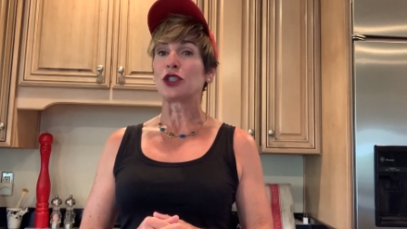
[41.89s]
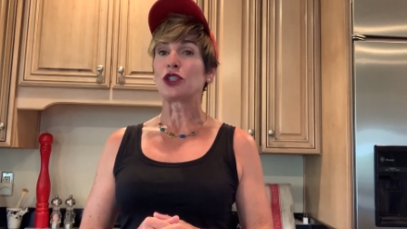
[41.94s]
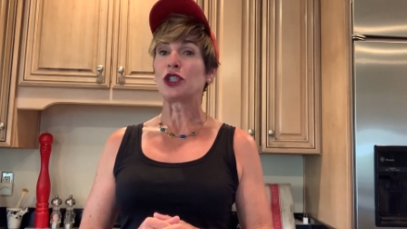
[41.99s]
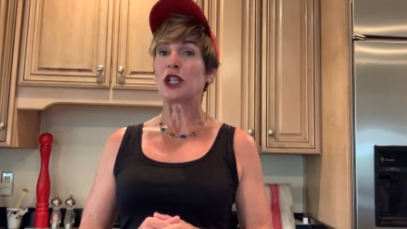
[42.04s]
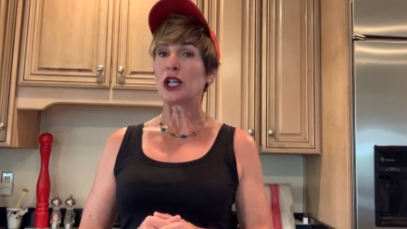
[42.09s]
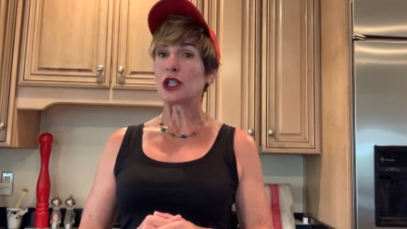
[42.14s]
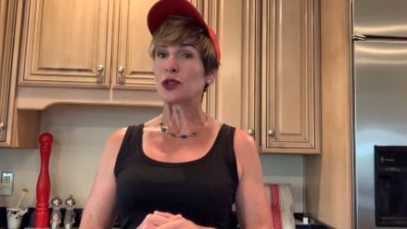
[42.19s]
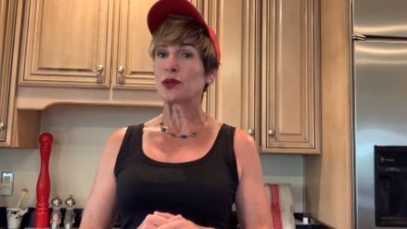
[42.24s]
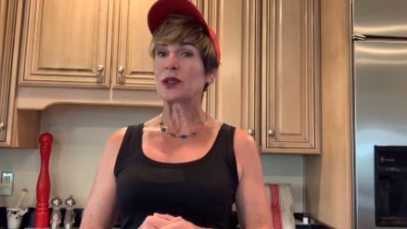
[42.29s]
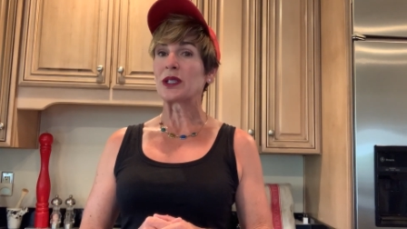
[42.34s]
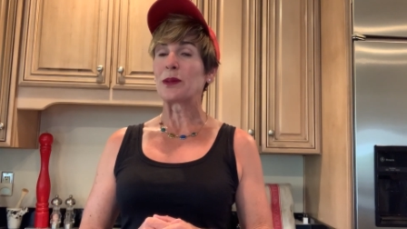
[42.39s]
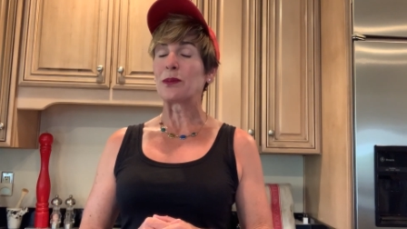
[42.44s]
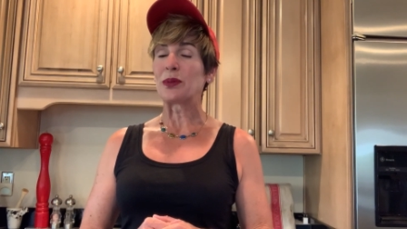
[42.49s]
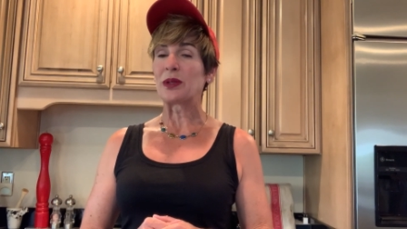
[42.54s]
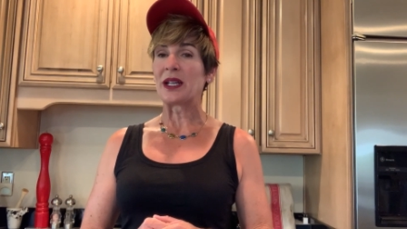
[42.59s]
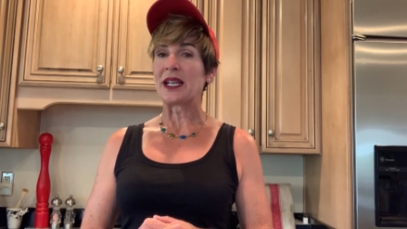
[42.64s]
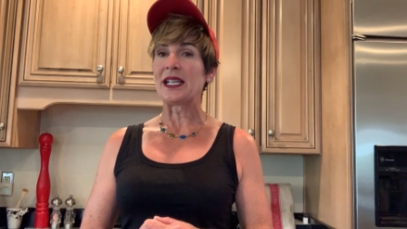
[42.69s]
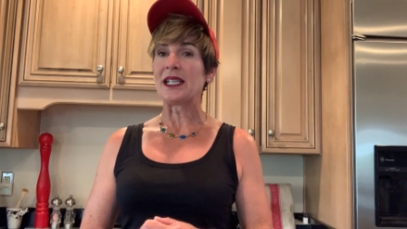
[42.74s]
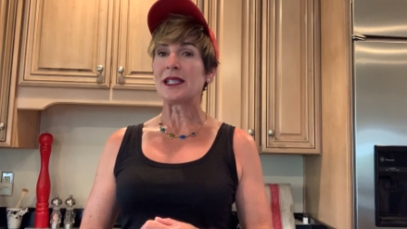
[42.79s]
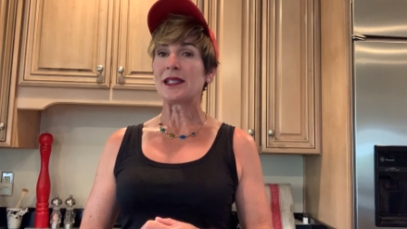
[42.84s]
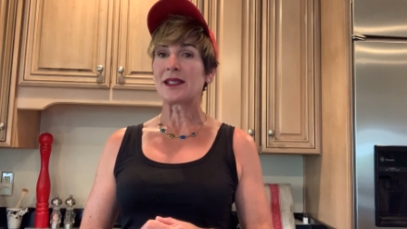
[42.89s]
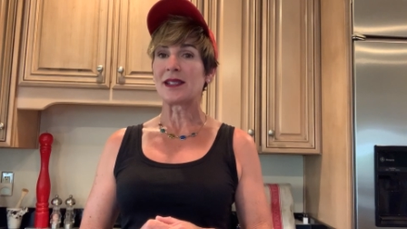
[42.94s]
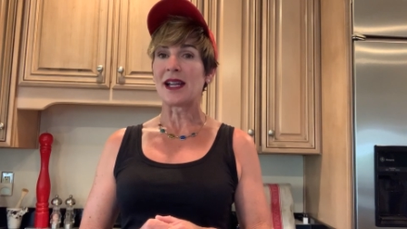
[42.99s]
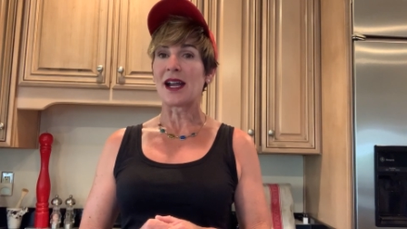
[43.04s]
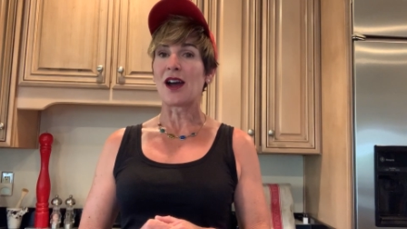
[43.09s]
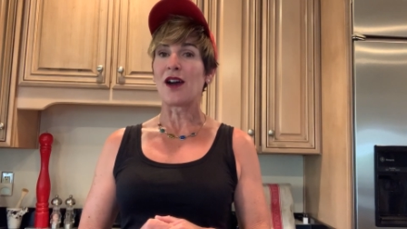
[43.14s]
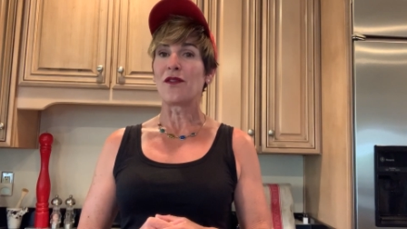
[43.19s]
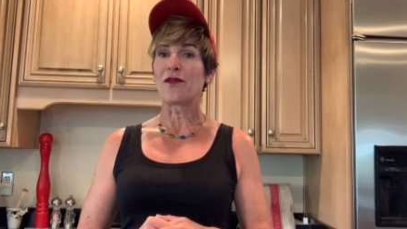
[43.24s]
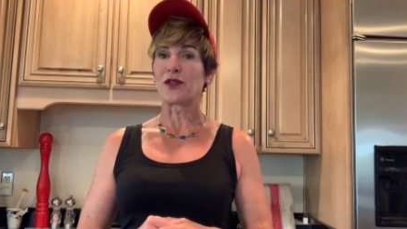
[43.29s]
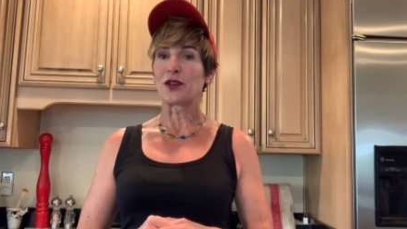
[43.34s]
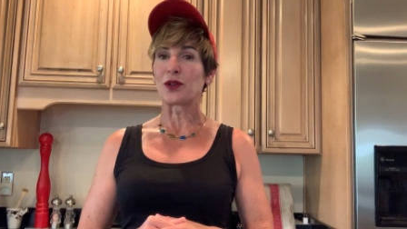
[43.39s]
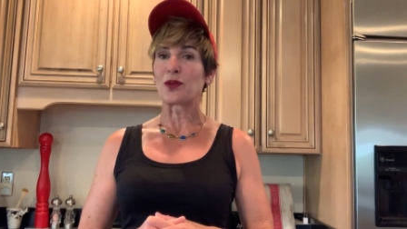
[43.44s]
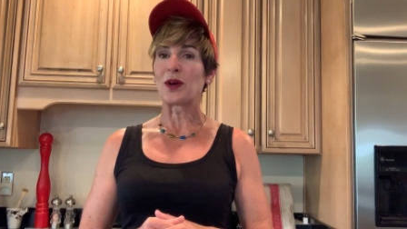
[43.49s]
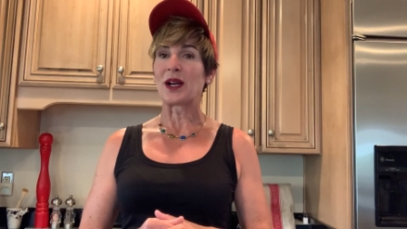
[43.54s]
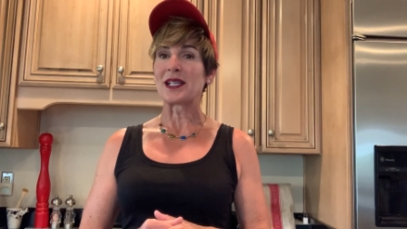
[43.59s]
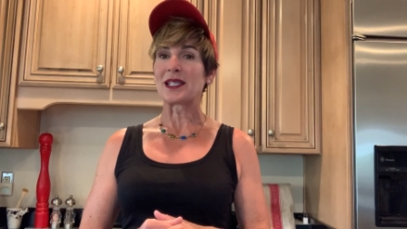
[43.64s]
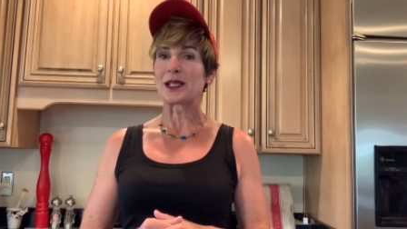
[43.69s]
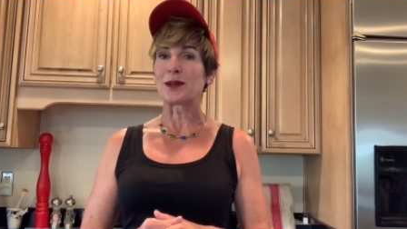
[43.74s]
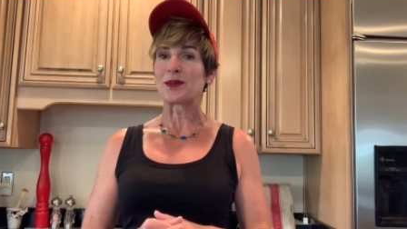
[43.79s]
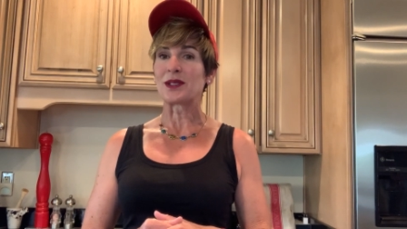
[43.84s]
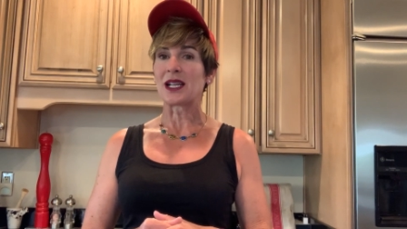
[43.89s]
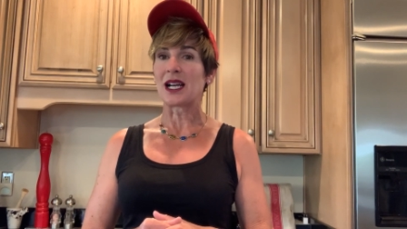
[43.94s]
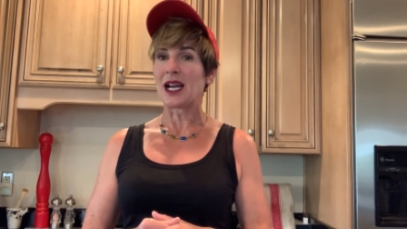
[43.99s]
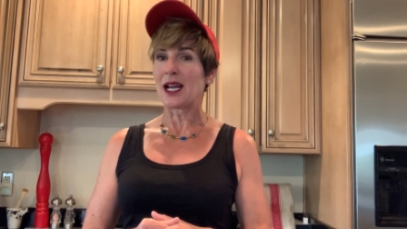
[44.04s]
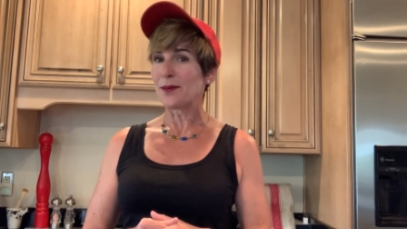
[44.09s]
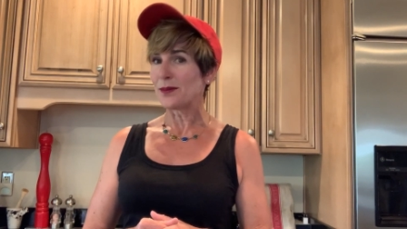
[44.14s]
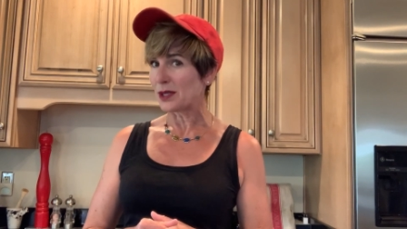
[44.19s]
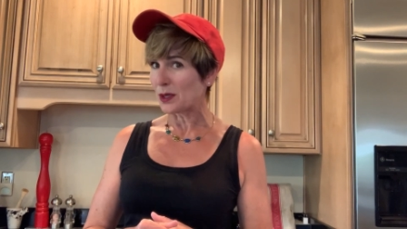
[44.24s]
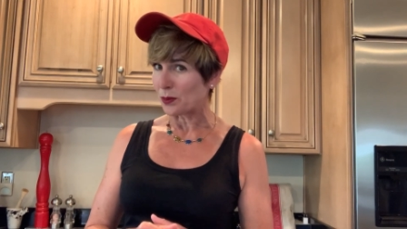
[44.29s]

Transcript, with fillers: sheltering in place now for quite some time,